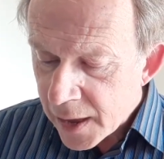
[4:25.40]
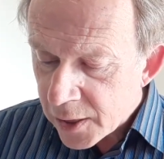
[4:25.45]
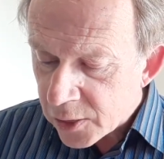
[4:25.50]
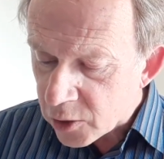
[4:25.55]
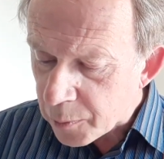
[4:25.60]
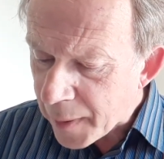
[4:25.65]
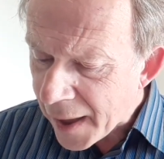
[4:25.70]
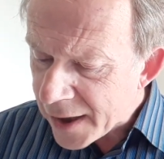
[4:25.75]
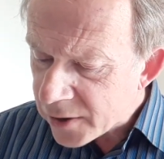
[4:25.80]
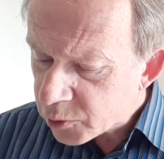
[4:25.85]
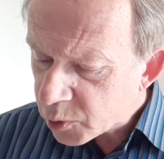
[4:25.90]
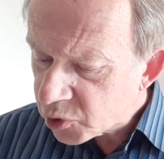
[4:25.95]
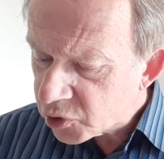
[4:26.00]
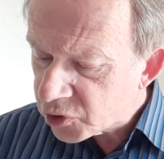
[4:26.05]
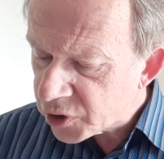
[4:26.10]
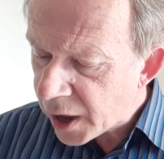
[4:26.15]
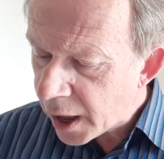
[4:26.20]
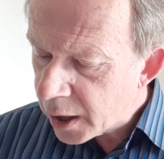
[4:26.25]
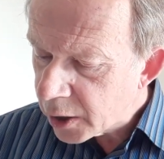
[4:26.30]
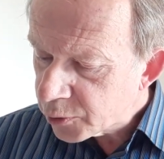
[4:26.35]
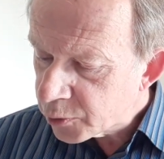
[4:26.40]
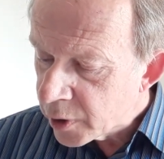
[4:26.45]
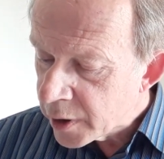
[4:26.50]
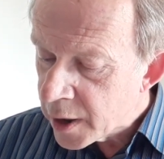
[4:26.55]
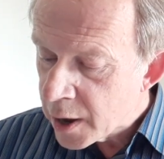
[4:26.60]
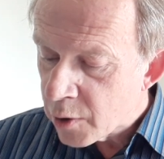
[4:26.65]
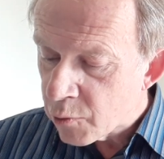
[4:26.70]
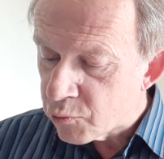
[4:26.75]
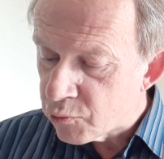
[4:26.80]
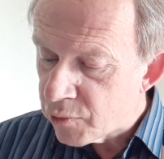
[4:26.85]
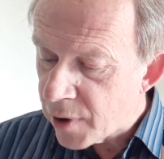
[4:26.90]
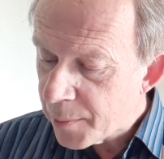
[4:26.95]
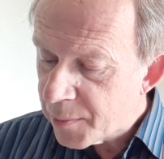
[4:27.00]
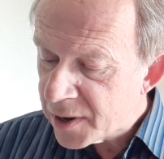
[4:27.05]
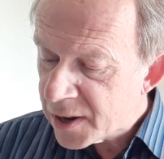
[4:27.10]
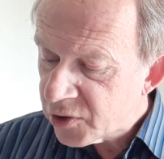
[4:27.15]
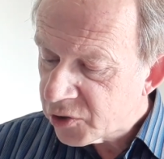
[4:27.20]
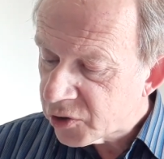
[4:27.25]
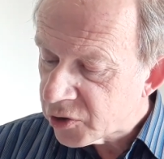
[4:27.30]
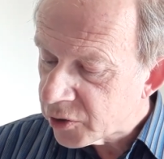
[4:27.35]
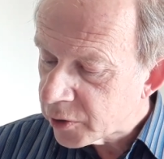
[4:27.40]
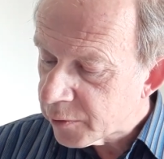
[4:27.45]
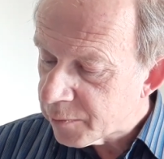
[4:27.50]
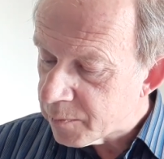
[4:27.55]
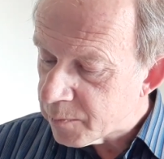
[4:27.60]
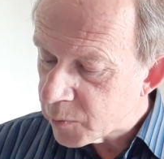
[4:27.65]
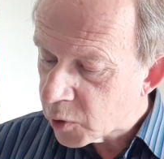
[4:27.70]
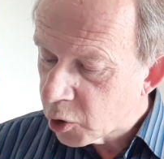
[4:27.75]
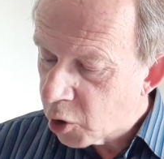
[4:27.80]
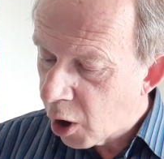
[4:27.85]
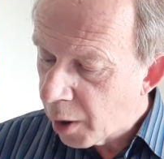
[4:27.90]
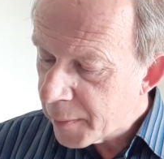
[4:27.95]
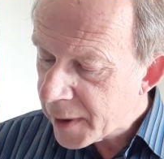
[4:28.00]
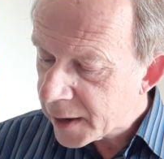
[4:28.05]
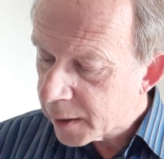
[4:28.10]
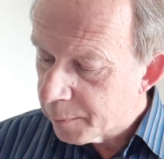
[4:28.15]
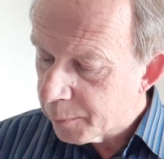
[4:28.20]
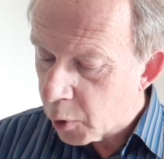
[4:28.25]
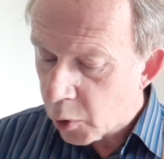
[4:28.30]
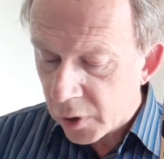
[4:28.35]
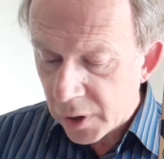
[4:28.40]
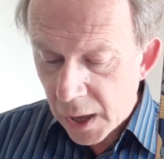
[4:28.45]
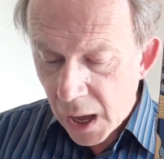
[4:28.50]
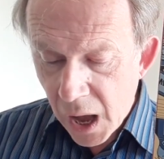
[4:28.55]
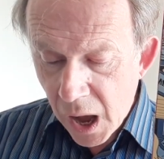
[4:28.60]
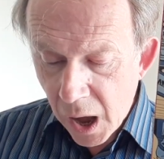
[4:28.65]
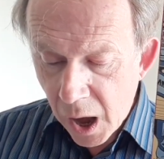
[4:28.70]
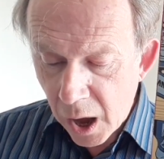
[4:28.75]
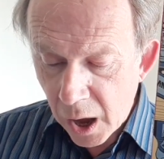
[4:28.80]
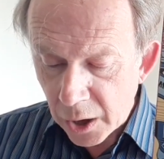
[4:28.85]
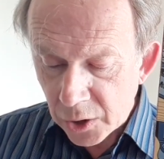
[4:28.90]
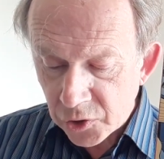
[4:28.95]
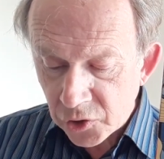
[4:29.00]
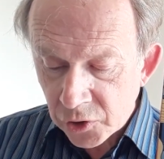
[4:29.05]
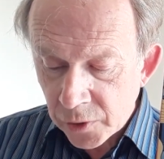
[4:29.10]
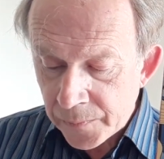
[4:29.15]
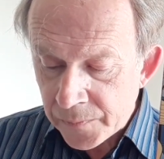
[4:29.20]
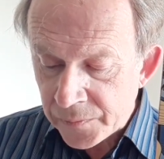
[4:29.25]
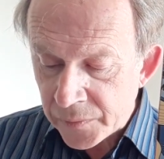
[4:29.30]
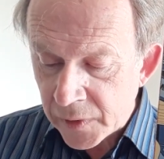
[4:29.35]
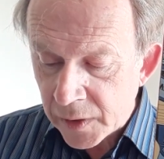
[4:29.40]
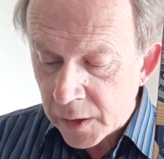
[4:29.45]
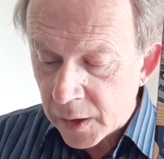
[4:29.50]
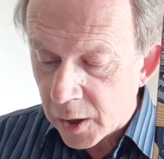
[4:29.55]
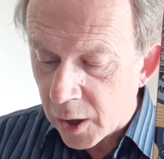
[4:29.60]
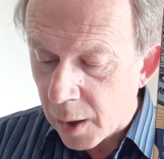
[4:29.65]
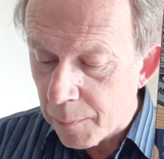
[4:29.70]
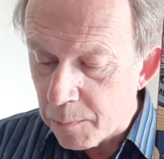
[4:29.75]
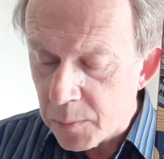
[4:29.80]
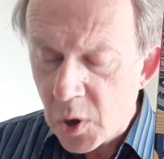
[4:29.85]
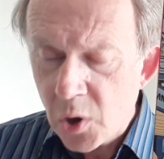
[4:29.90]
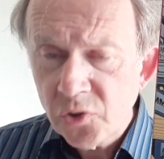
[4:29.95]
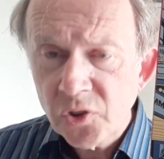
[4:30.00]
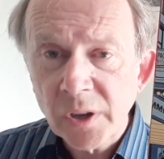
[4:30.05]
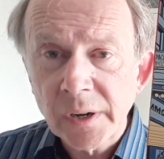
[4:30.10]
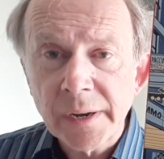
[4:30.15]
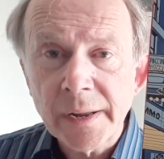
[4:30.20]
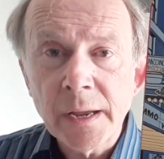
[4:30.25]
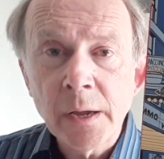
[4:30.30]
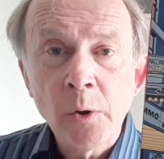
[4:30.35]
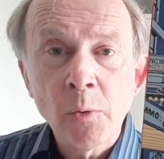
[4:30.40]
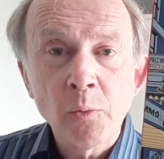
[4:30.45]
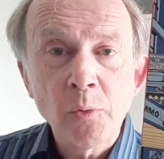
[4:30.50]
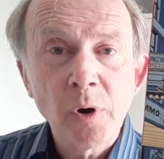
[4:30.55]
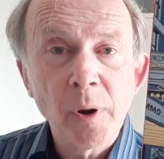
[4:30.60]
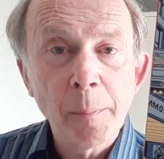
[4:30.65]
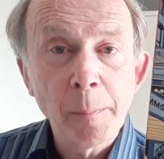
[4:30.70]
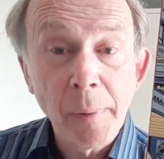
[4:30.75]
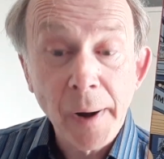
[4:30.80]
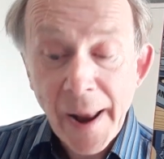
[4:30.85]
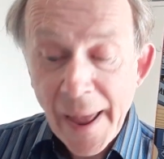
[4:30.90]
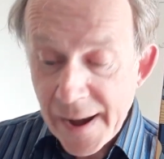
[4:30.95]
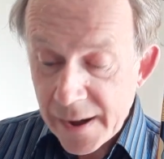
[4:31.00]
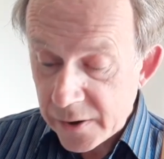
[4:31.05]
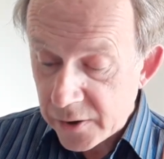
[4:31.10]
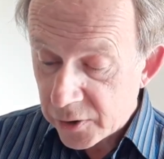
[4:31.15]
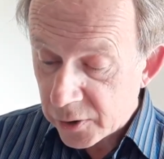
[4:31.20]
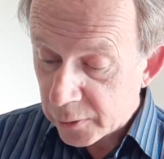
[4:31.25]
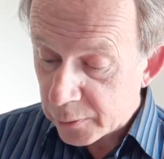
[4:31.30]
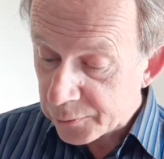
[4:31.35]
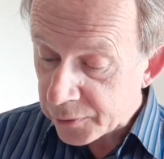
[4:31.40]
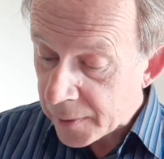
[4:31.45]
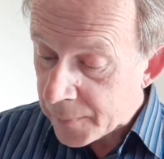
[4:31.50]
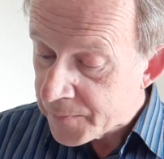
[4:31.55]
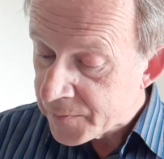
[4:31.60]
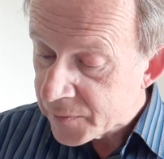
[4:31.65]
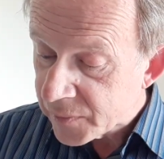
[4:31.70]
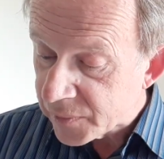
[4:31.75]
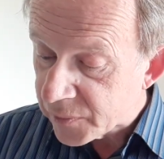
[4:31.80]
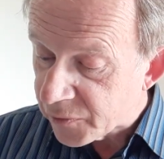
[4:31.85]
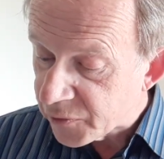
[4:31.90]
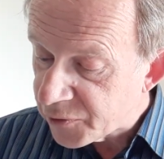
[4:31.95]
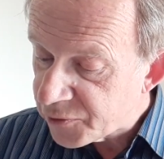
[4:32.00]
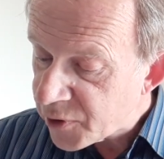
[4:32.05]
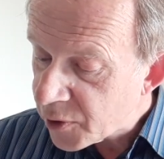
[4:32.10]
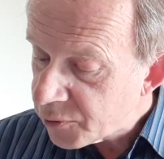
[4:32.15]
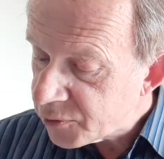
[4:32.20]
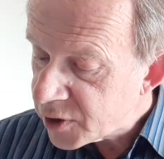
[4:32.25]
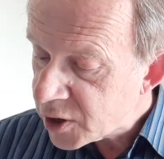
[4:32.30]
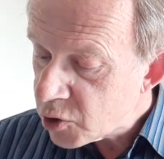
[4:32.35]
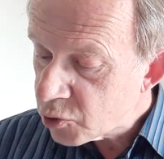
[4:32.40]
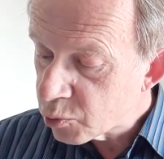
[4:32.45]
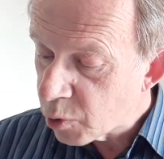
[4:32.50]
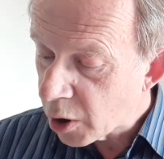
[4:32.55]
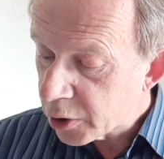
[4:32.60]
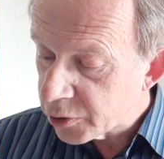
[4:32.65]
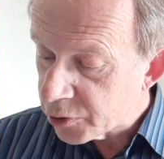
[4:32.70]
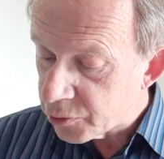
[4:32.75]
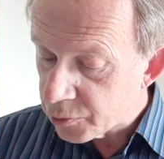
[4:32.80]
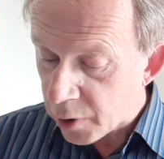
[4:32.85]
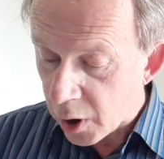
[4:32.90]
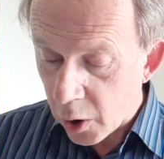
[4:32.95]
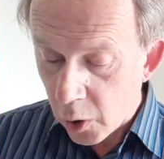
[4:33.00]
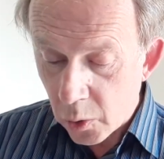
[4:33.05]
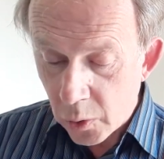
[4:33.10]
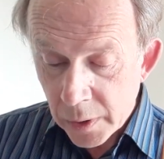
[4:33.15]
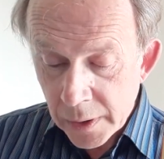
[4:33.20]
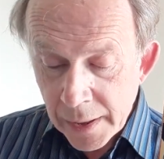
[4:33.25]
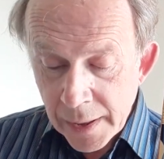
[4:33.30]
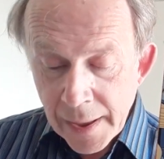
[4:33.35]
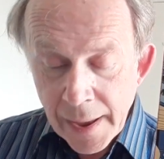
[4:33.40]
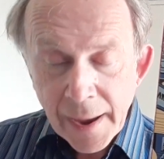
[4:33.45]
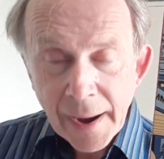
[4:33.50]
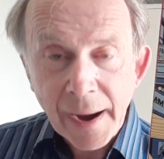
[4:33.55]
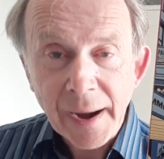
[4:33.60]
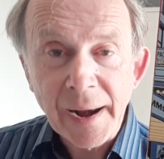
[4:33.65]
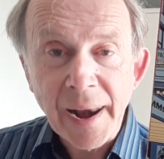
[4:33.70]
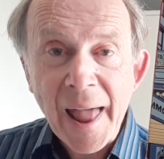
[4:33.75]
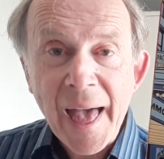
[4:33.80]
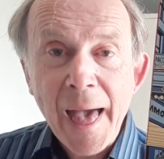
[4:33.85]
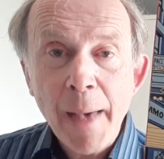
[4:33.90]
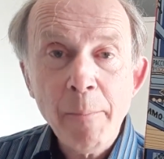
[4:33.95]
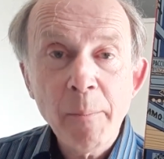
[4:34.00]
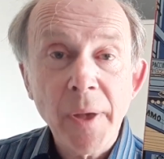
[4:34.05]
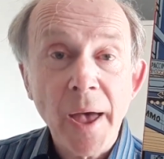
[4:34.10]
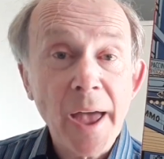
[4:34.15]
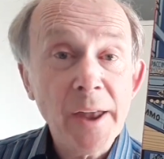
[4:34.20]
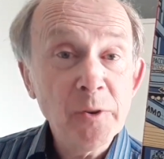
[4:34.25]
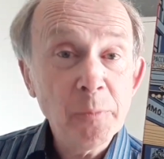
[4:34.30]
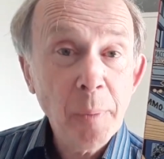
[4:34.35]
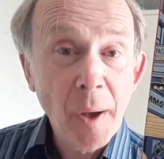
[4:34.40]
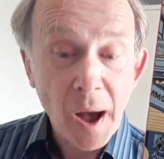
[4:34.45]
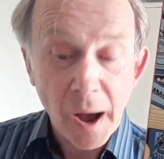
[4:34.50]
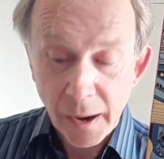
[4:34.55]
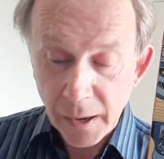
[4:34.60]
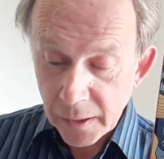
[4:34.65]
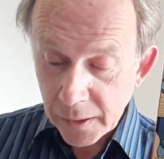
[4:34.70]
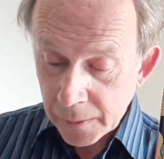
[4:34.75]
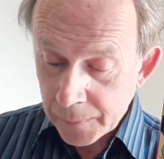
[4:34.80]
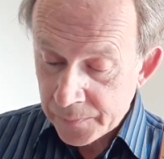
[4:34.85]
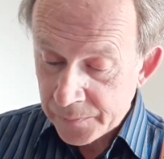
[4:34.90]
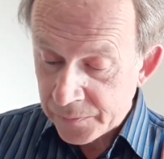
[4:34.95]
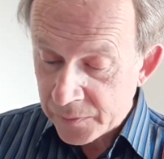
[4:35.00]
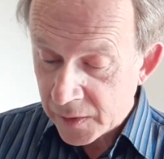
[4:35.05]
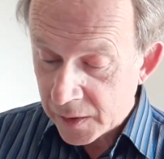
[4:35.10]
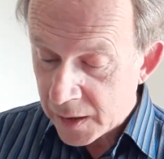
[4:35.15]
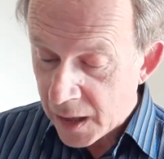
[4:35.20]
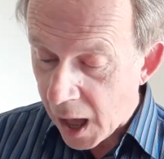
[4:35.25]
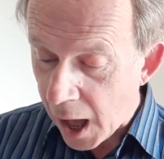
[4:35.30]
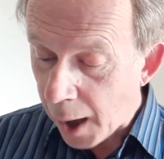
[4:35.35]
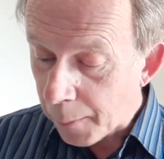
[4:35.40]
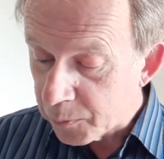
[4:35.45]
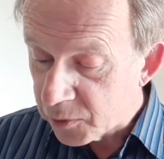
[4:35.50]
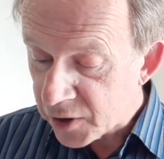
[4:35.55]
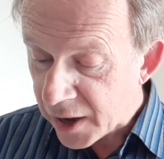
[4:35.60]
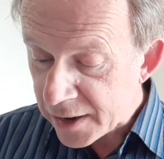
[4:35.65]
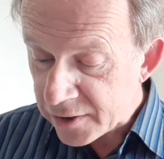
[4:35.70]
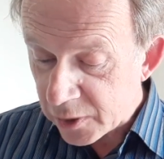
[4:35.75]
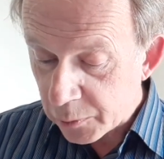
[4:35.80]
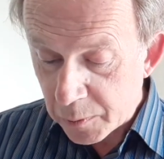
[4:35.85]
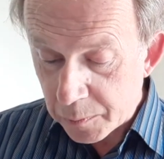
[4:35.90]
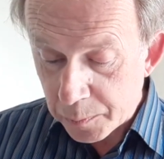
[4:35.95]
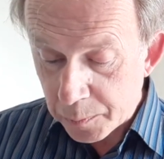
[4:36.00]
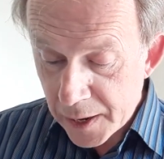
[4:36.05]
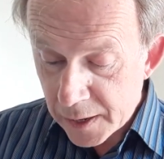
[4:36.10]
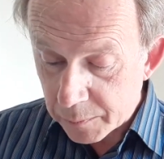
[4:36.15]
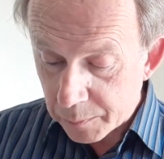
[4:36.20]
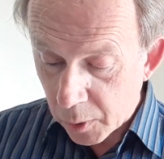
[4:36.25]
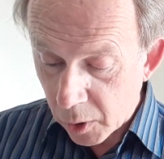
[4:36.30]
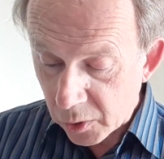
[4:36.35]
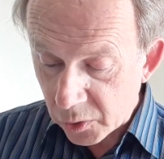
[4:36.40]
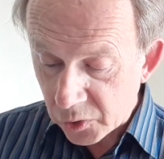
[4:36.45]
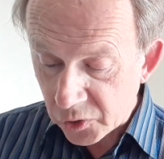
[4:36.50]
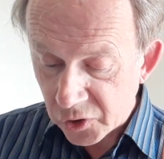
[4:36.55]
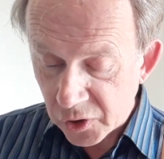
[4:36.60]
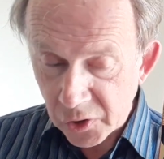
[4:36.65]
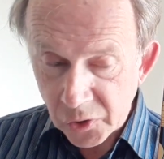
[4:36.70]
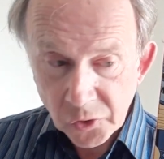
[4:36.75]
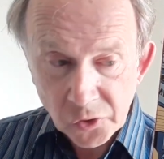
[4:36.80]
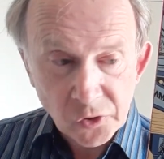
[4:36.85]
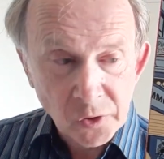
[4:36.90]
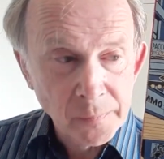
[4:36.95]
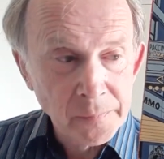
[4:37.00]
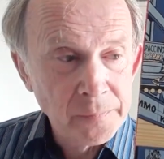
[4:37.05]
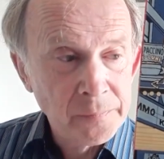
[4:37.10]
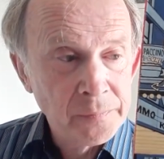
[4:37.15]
the band was styled reminiscent of comic book art and musically were a blend of 50s rock and roll, glam and punk, updated with beatboxes.